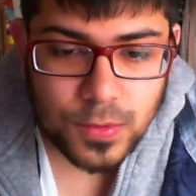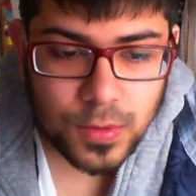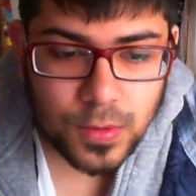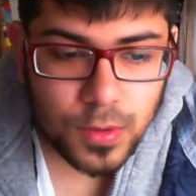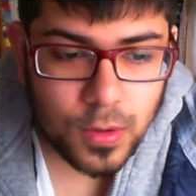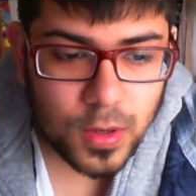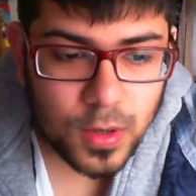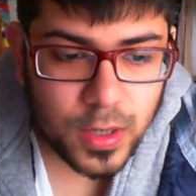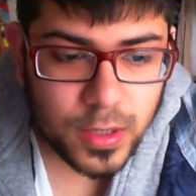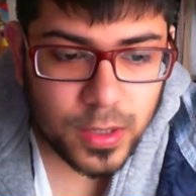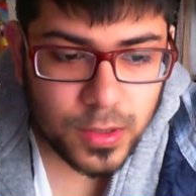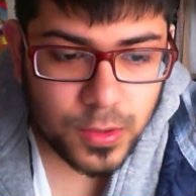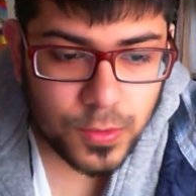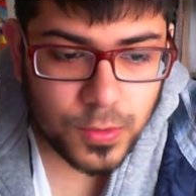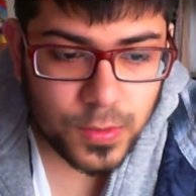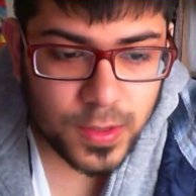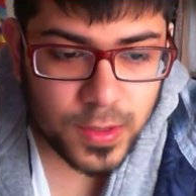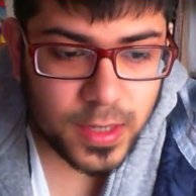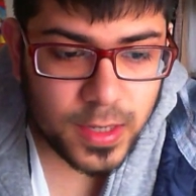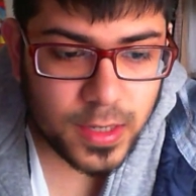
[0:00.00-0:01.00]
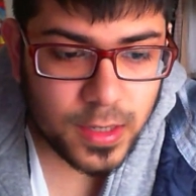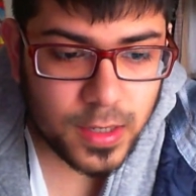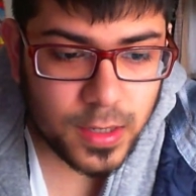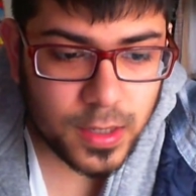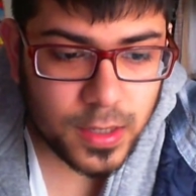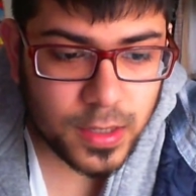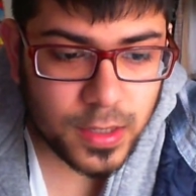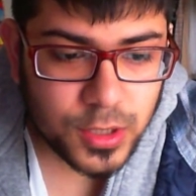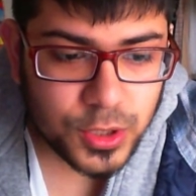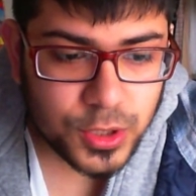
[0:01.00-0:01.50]
go ahead and do that.
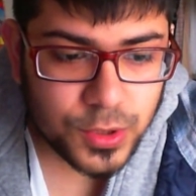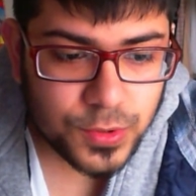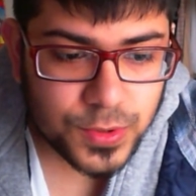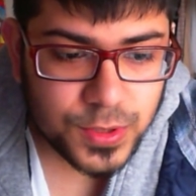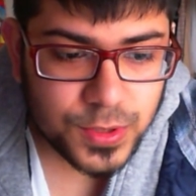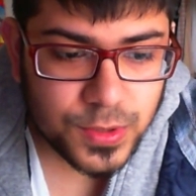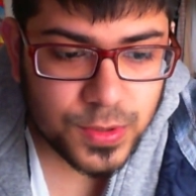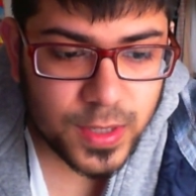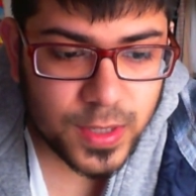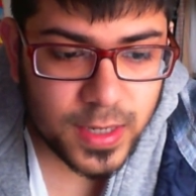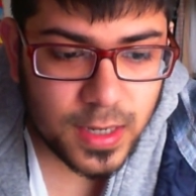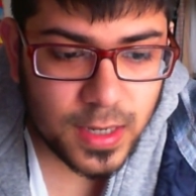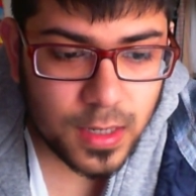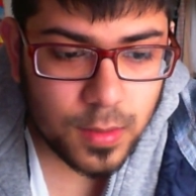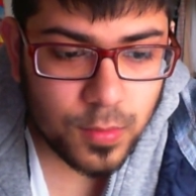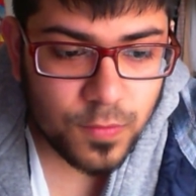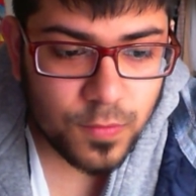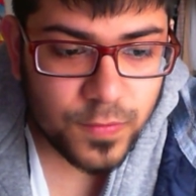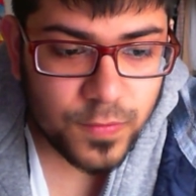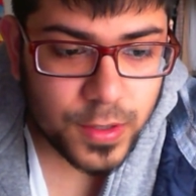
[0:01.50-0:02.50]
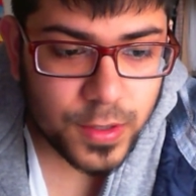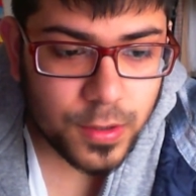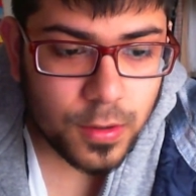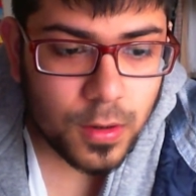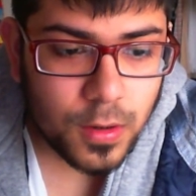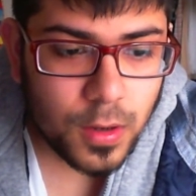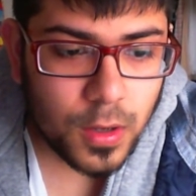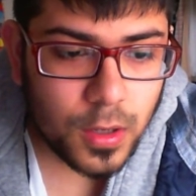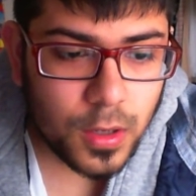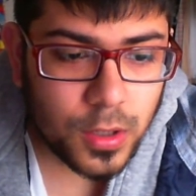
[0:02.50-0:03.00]
It shows you that clip over here.
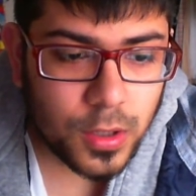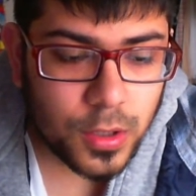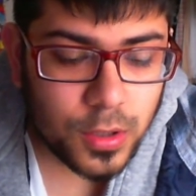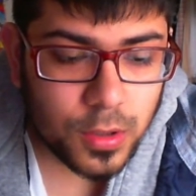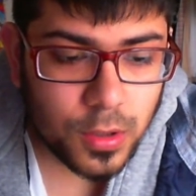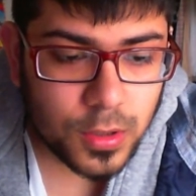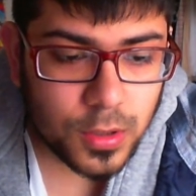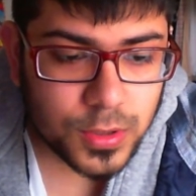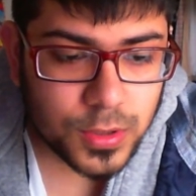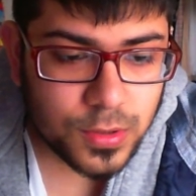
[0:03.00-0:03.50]
You can also